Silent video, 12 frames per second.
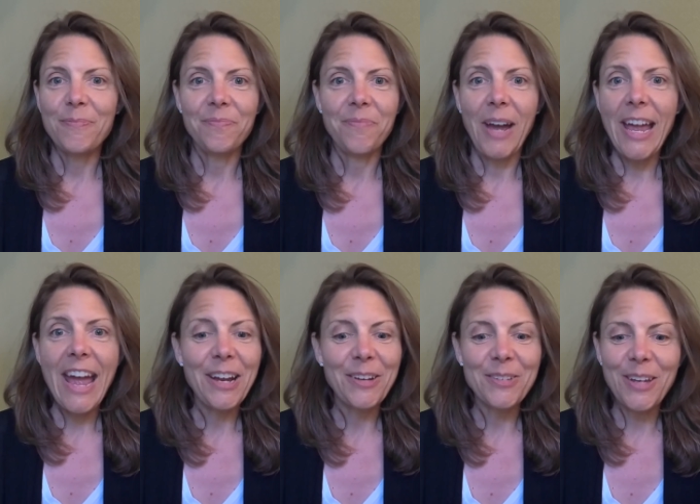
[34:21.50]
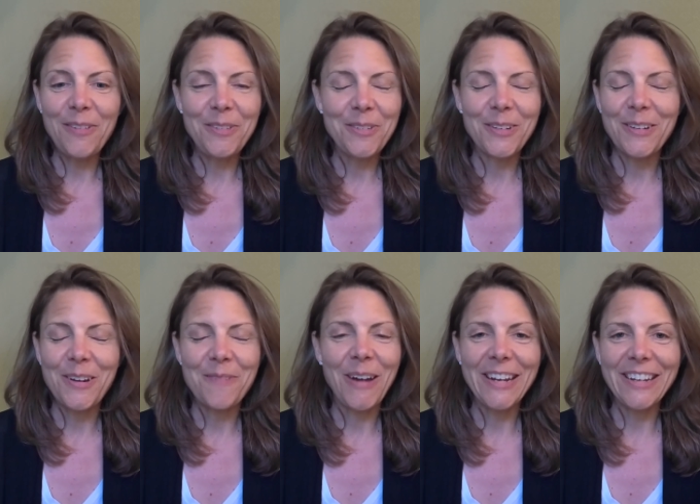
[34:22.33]
my hat goes off to her.
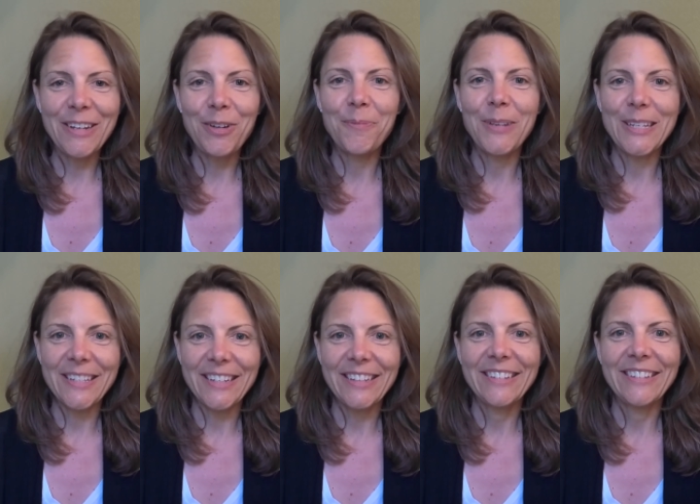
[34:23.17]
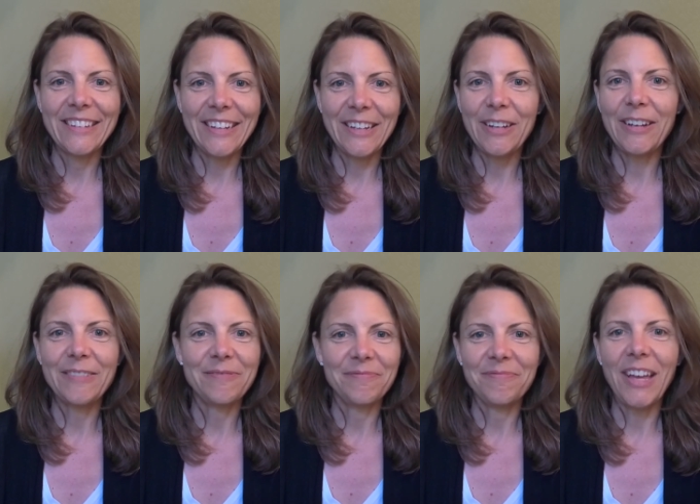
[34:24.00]
Amanda, you're amazing. I
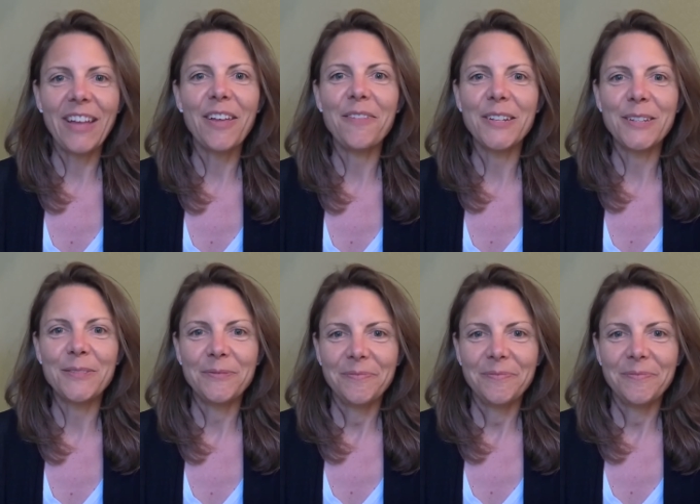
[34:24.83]
loved it.